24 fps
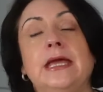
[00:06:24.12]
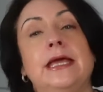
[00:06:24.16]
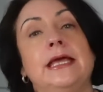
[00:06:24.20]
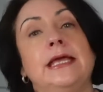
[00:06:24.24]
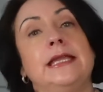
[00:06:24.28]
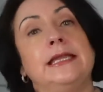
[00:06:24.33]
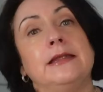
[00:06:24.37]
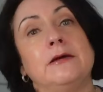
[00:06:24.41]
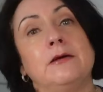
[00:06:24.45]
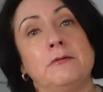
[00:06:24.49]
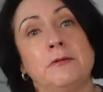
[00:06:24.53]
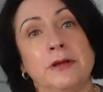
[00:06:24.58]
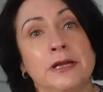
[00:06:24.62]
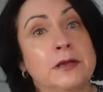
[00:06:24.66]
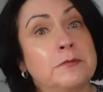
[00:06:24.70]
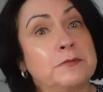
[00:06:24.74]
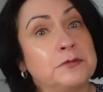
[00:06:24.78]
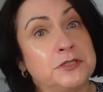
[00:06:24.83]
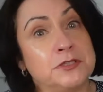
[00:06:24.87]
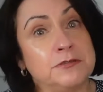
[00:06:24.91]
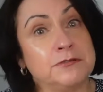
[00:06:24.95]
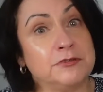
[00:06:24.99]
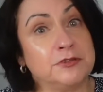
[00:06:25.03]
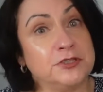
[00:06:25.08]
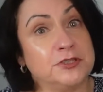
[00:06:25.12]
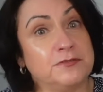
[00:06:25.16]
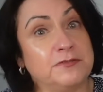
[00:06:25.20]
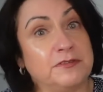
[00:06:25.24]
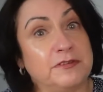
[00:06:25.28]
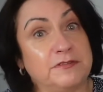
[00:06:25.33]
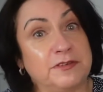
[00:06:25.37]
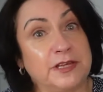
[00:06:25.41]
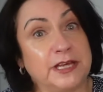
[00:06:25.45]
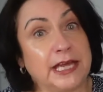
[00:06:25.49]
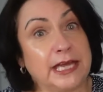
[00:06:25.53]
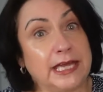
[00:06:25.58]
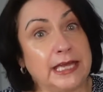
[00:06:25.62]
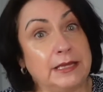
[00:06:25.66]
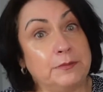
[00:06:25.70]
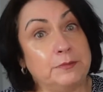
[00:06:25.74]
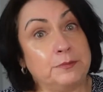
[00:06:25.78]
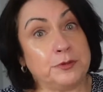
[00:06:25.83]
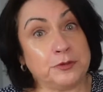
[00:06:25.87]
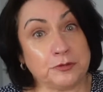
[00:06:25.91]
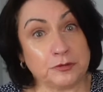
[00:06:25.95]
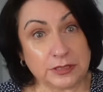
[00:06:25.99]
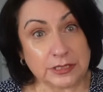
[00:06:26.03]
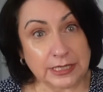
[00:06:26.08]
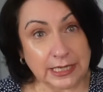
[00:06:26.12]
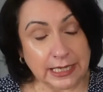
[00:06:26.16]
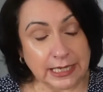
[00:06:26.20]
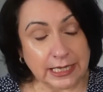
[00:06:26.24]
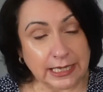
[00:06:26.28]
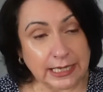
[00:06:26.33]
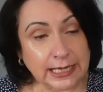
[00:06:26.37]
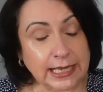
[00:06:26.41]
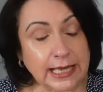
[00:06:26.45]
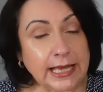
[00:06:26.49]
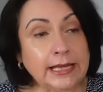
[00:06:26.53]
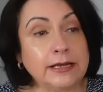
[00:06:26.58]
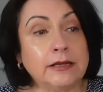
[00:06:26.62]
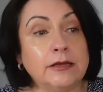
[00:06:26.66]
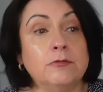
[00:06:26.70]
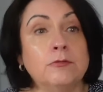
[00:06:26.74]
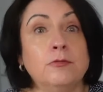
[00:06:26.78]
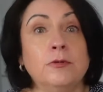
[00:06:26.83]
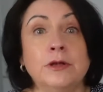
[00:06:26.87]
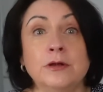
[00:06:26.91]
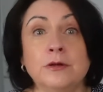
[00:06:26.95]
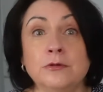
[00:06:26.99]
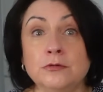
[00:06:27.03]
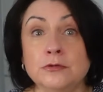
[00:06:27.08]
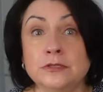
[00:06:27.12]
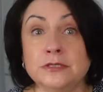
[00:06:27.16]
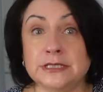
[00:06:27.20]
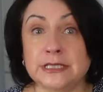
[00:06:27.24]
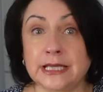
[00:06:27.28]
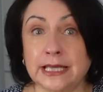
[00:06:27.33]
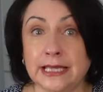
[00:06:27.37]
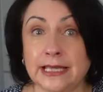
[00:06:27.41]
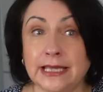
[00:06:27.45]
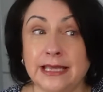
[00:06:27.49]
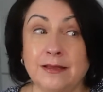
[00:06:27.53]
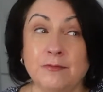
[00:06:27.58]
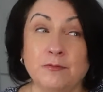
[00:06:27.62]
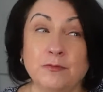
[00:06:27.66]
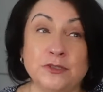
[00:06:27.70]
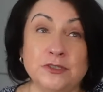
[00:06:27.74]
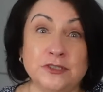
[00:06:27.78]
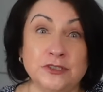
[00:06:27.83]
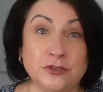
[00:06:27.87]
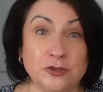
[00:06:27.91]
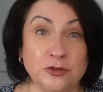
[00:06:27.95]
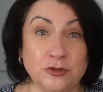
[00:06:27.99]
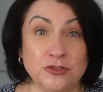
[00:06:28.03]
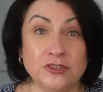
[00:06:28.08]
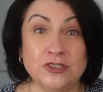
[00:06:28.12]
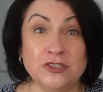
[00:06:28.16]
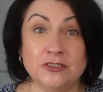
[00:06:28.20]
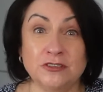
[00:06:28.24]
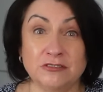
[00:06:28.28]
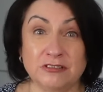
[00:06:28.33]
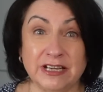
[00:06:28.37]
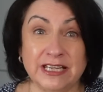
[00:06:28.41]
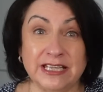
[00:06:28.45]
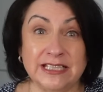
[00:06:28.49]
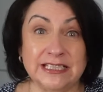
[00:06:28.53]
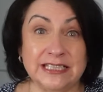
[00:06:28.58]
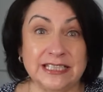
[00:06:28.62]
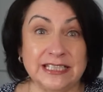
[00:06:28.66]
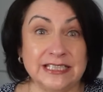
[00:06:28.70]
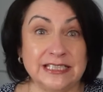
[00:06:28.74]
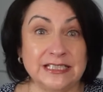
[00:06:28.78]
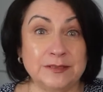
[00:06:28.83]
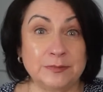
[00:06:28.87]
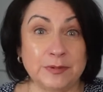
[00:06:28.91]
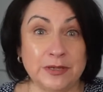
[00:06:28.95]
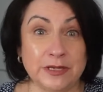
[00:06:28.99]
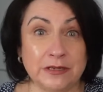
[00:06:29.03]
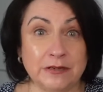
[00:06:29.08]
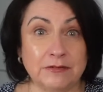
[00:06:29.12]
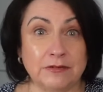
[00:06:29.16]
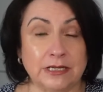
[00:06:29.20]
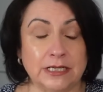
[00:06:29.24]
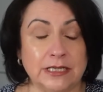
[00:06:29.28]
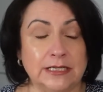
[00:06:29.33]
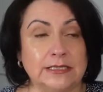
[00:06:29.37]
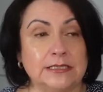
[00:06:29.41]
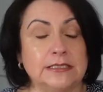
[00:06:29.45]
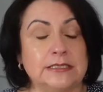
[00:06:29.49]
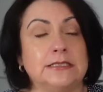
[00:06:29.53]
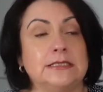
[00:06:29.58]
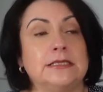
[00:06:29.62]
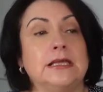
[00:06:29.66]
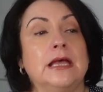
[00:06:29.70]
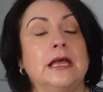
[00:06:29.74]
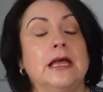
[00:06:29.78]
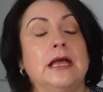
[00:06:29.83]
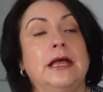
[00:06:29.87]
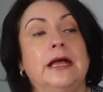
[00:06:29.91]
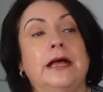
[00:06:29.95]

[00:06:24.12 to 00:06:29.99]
Now I went up to the Roger Vivier boutique, and I will say it was not a great experience.